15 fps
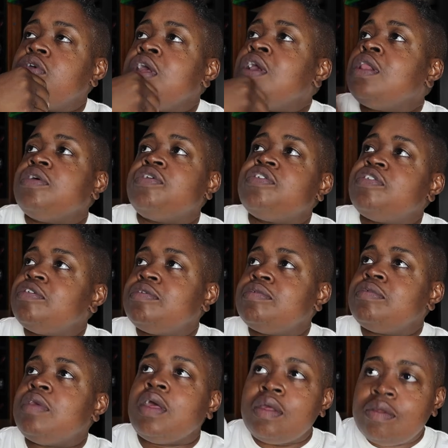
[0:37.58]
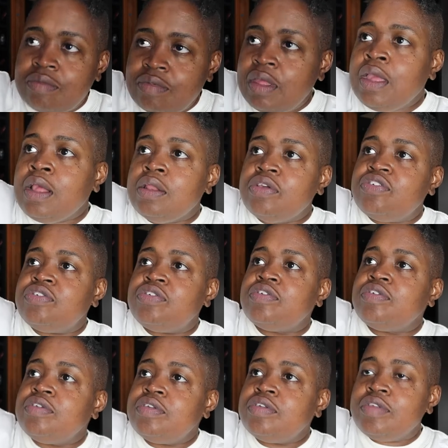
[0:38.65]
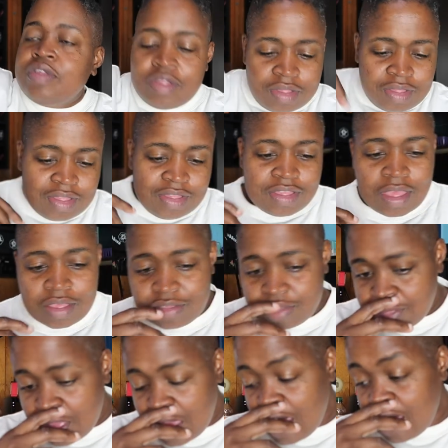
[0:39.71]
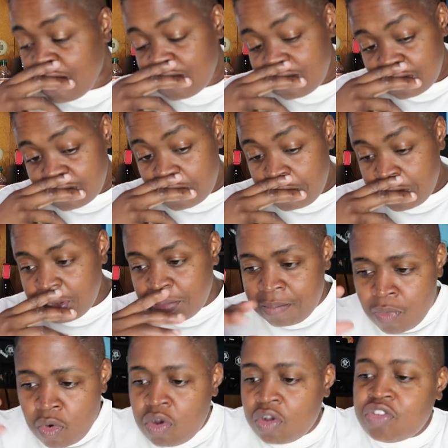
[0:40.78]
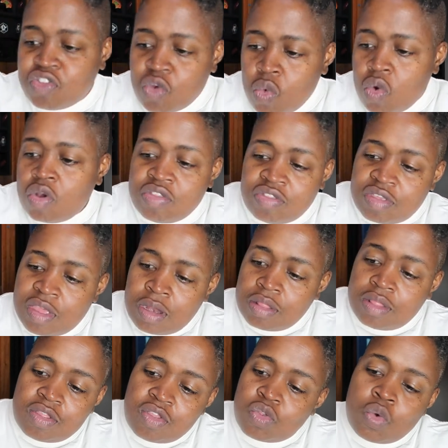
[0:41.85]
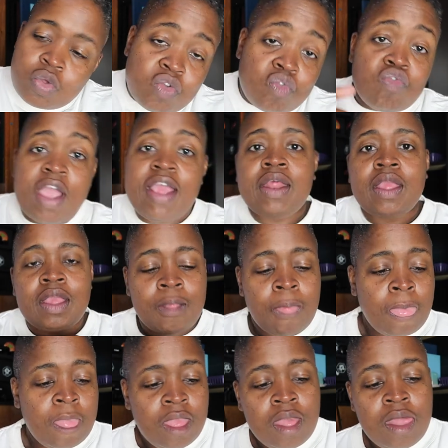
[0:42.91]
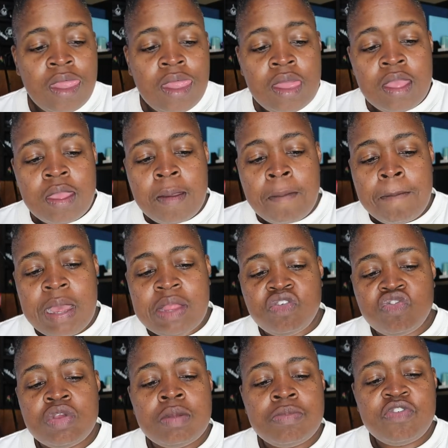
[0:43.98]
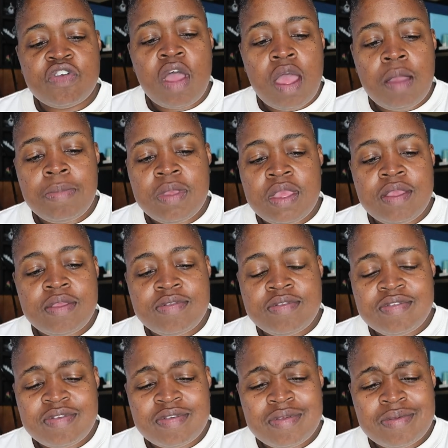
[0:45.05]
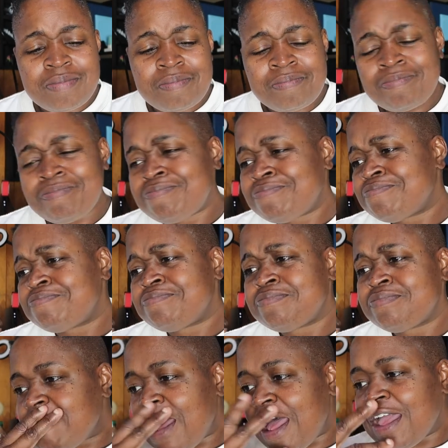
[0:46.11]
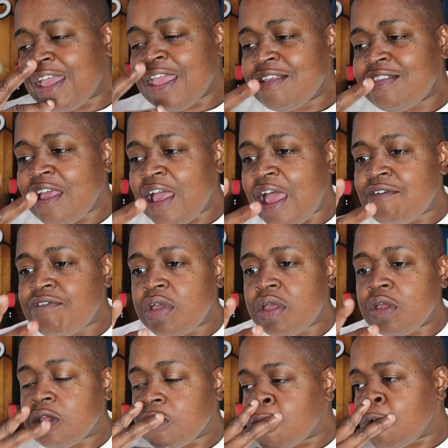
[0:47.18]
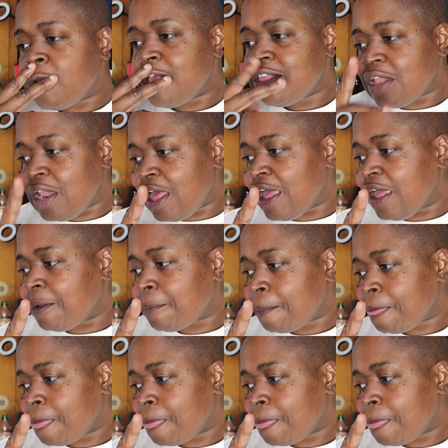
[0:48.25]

English. Yeah. English. Yes. But more towards anything to do with writing. My dream job is, I can't say I have, a, no, that's a lie.